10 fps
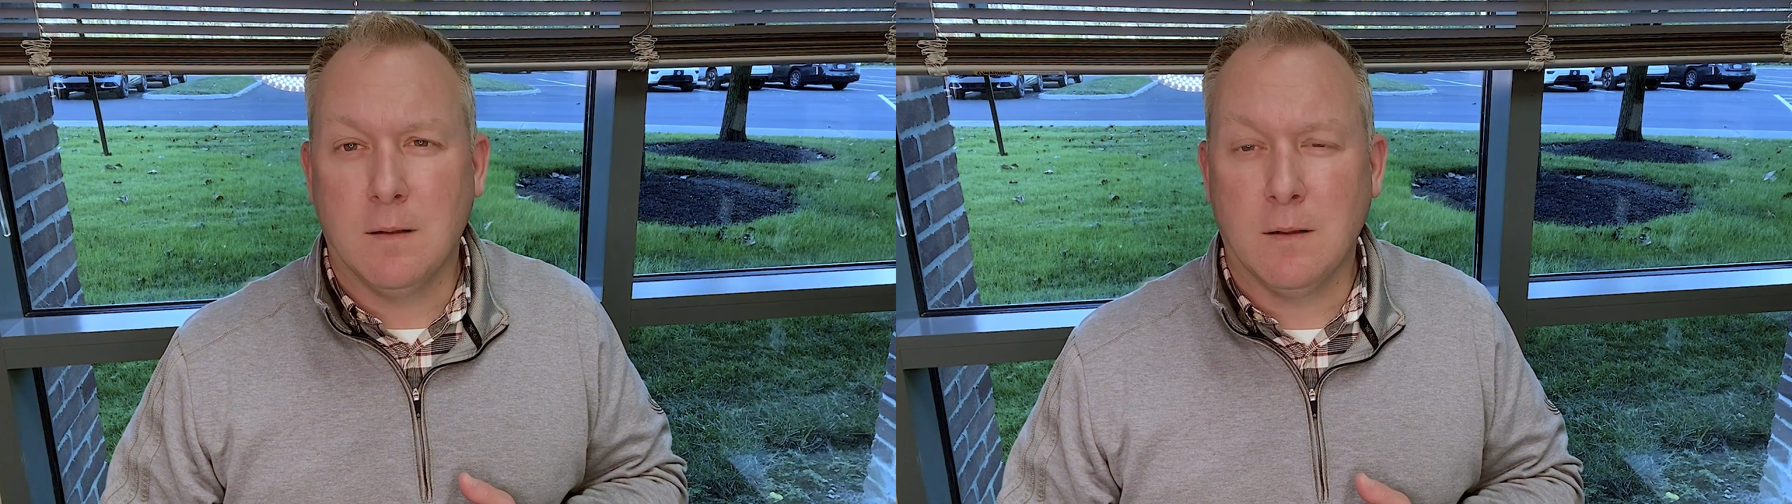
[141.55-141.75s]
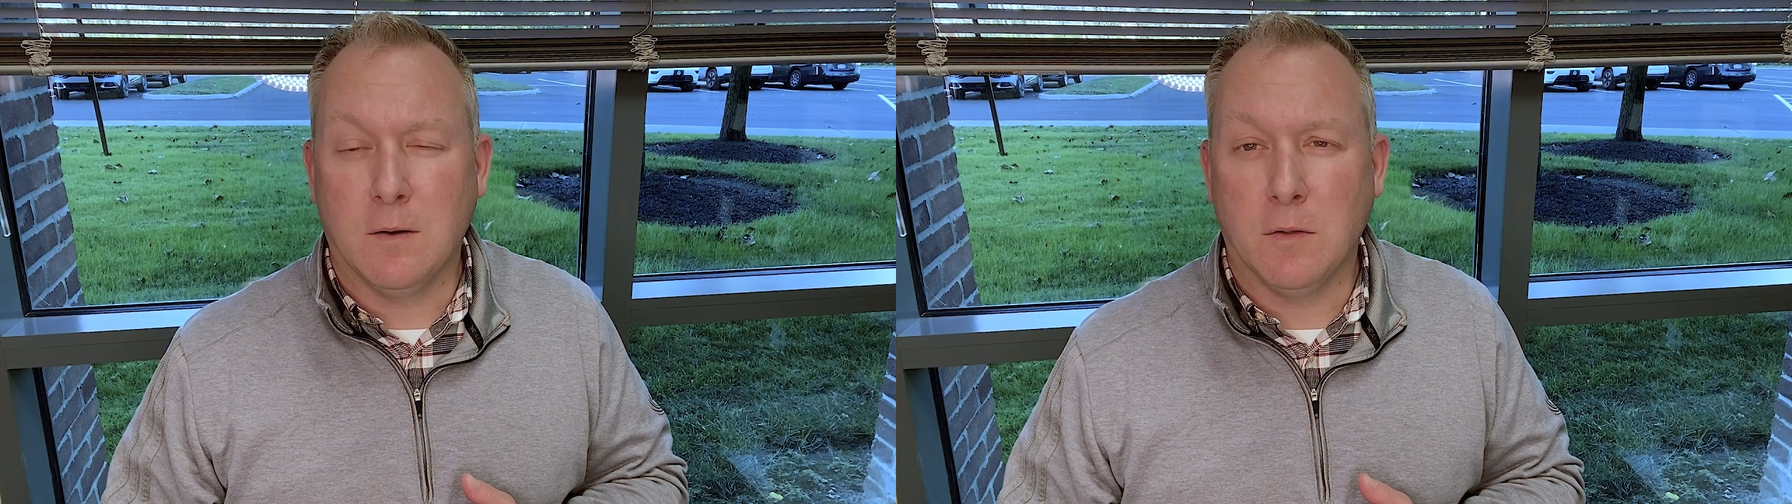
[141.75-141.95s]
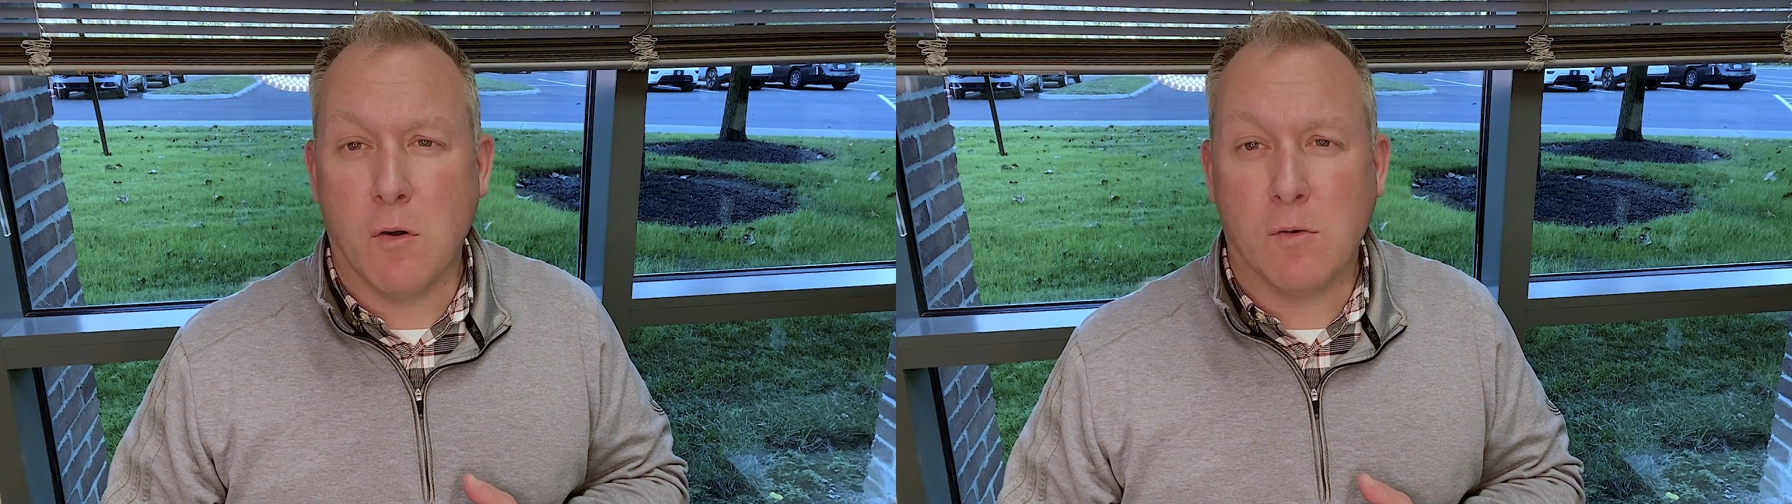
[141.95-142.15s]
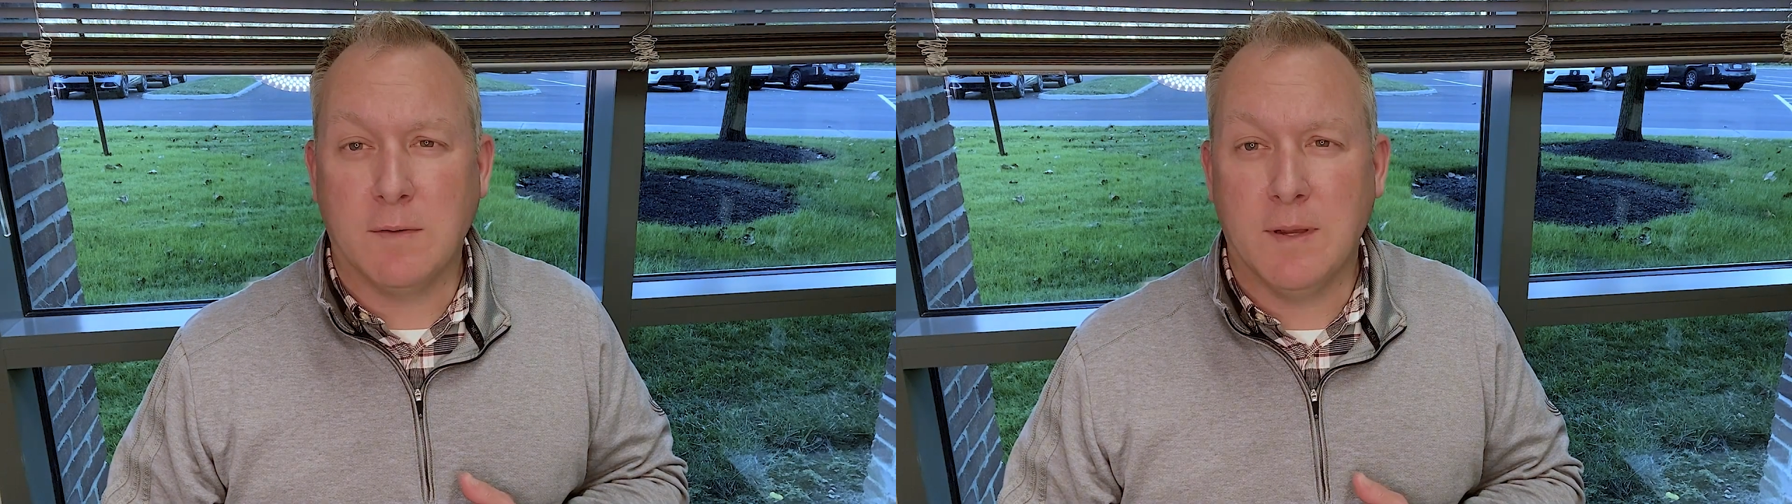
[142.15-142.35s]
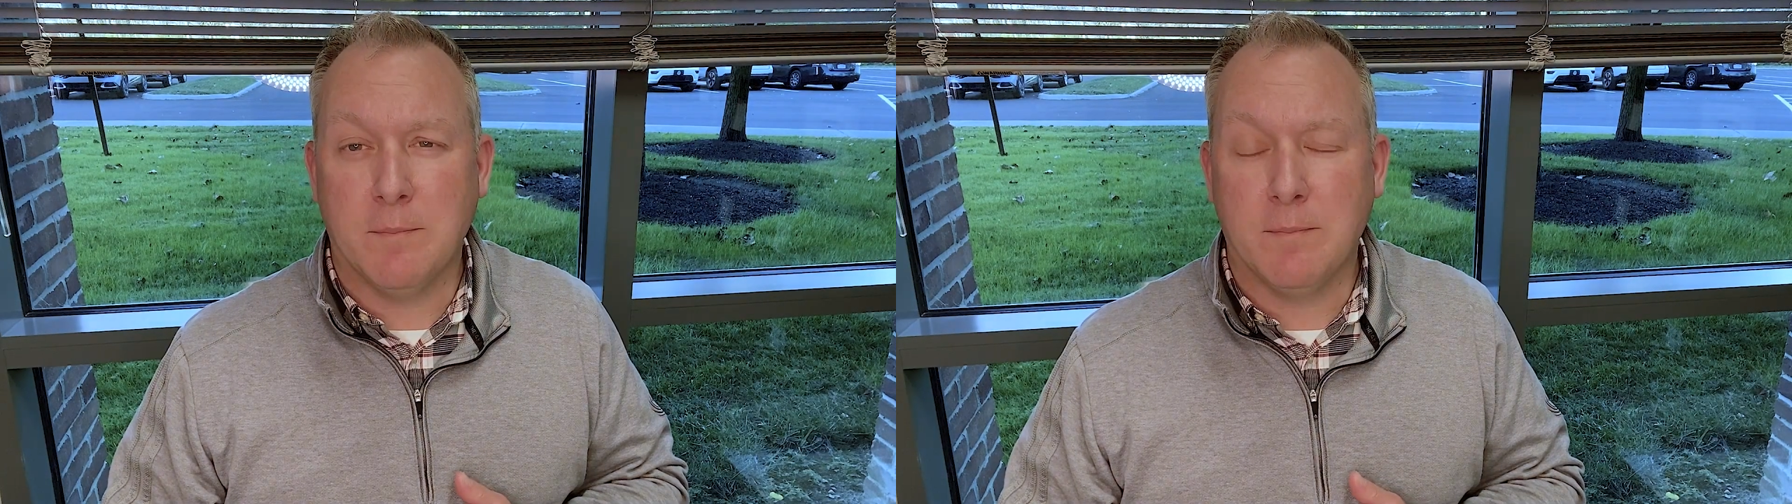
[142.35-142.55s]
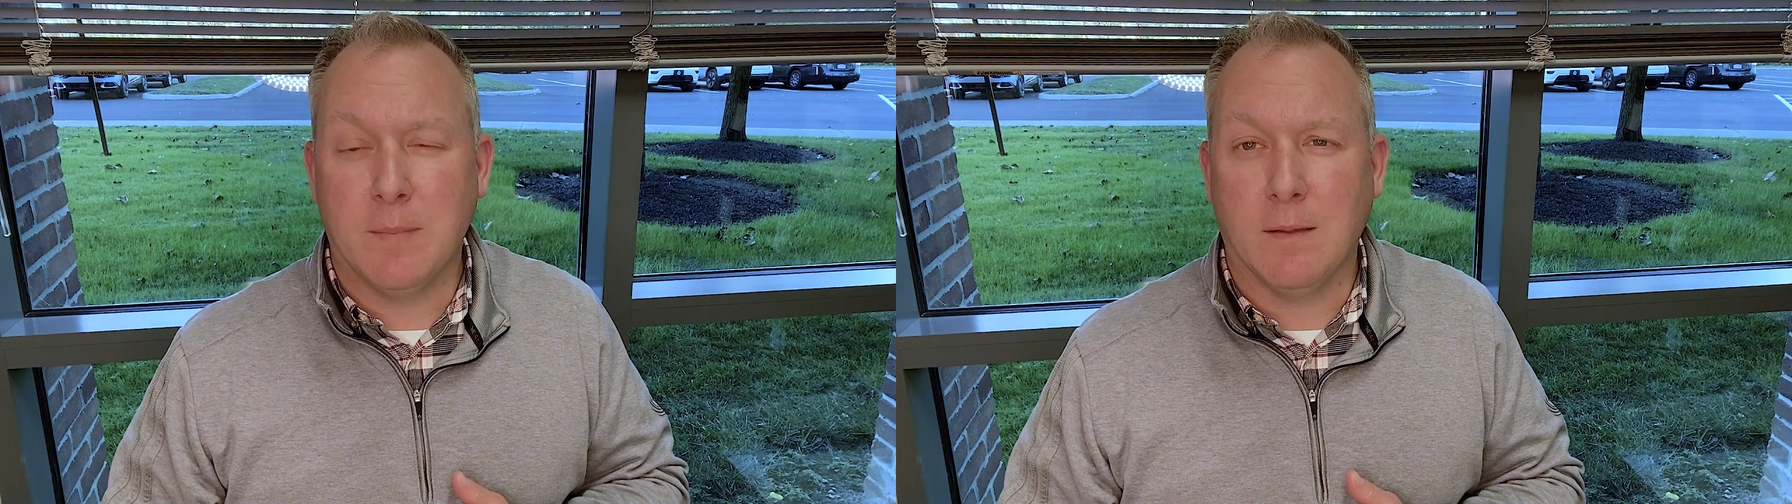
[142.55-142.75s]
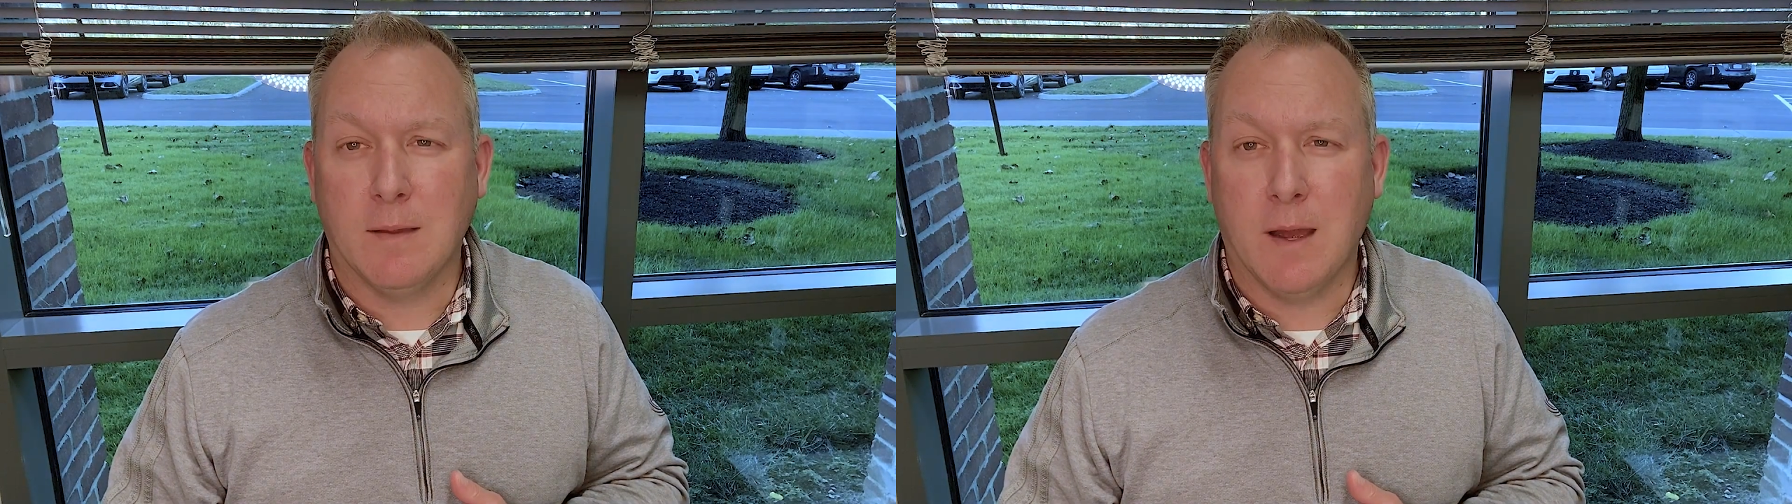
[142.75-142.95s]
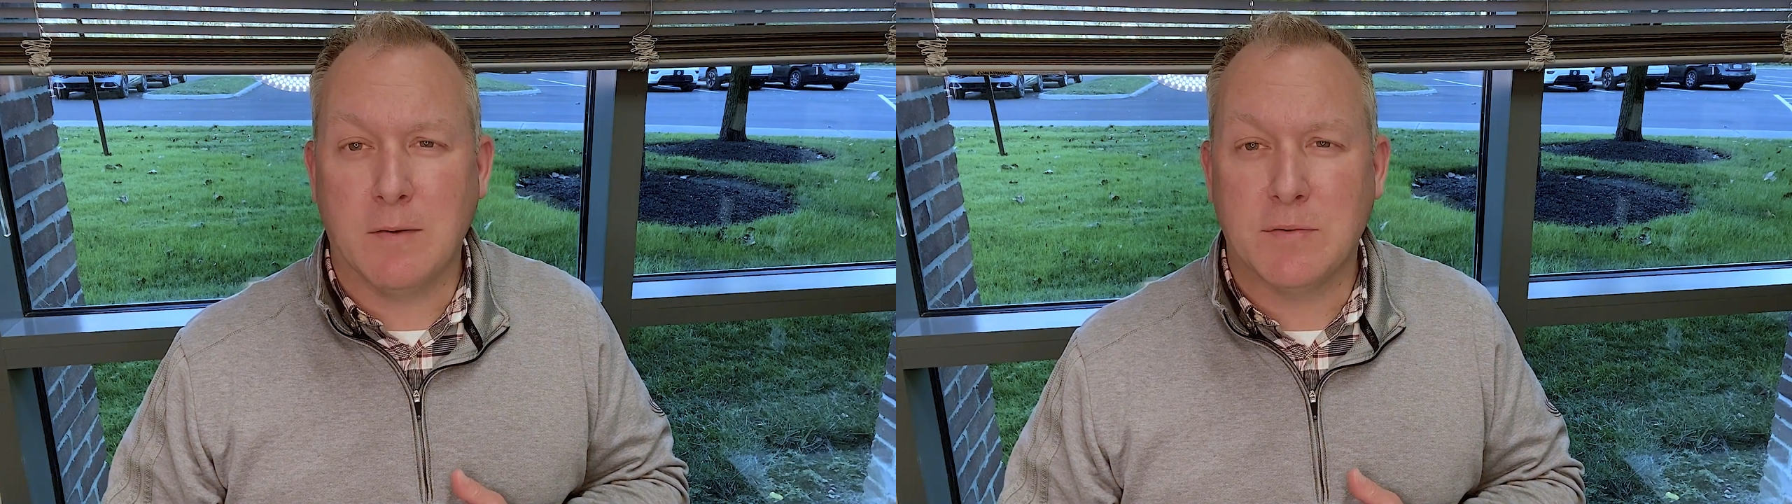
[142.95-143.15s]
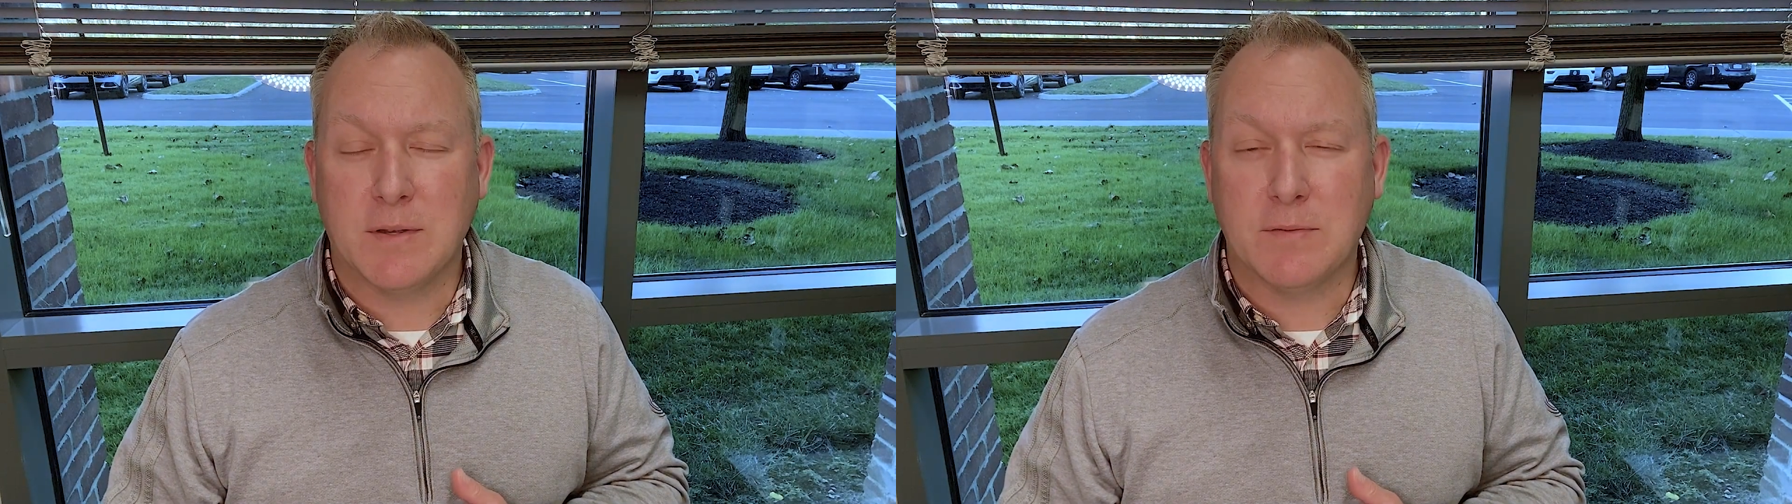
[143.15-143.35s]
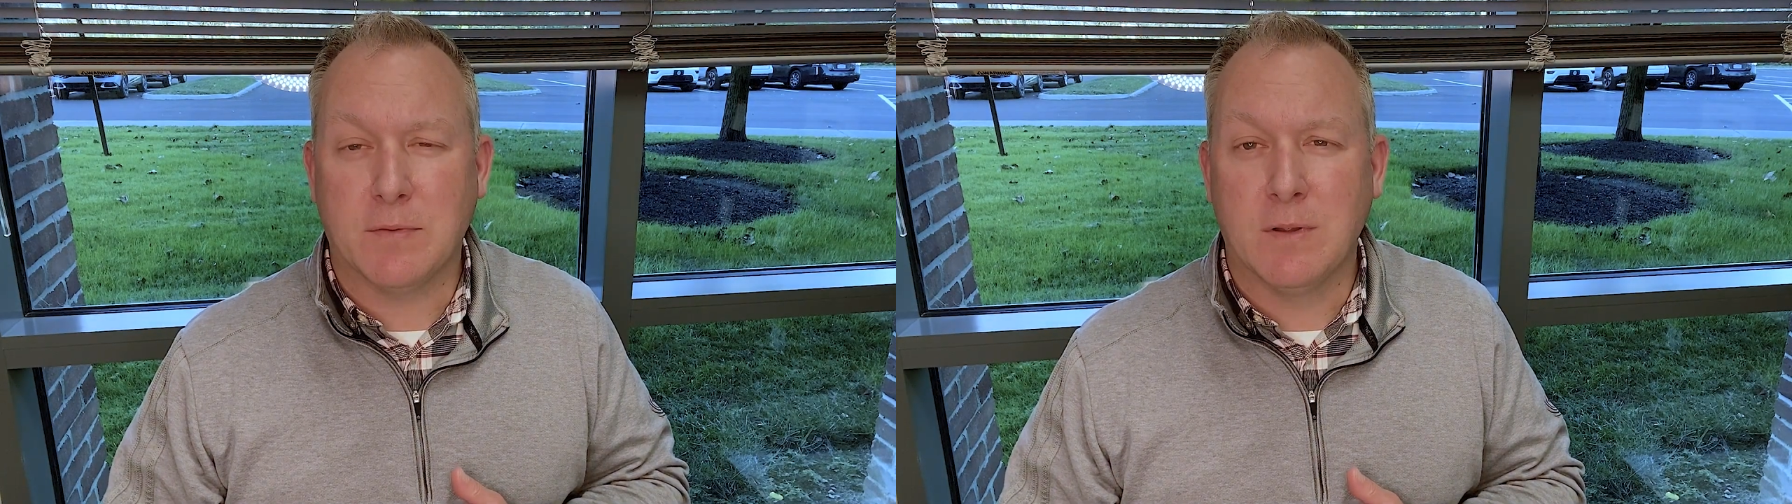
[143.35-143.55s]
Little local tip, the Irish
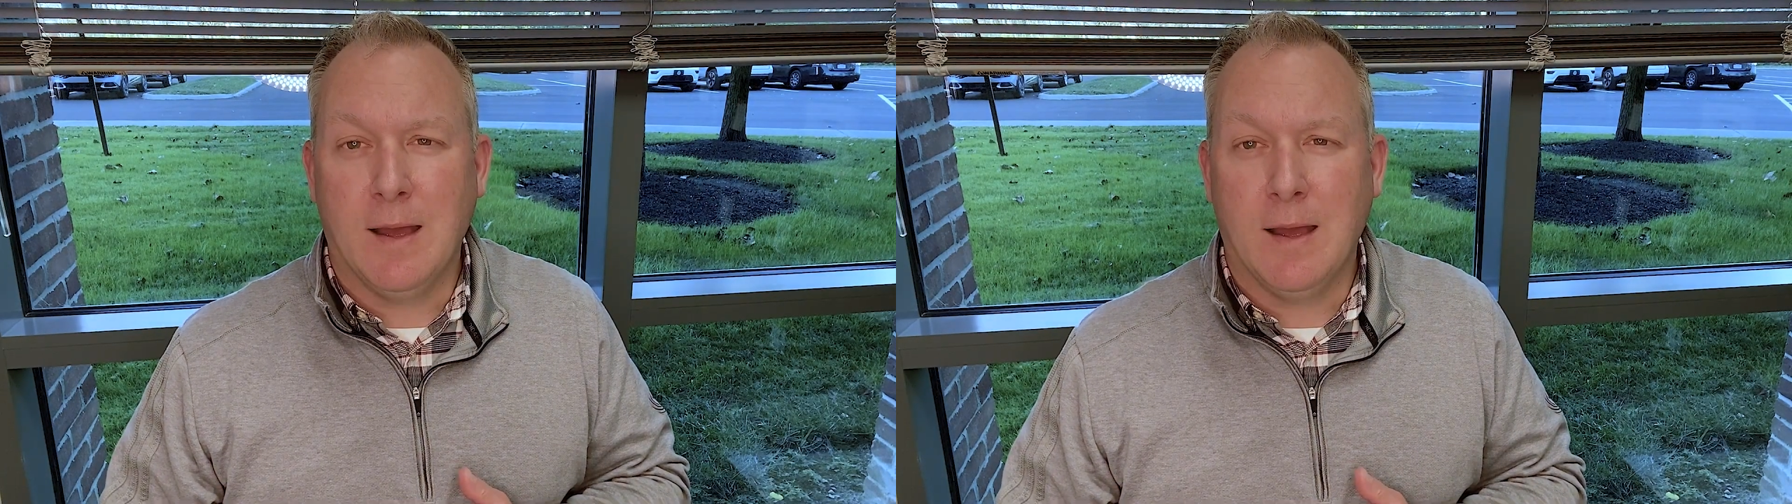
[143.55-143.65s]
Festival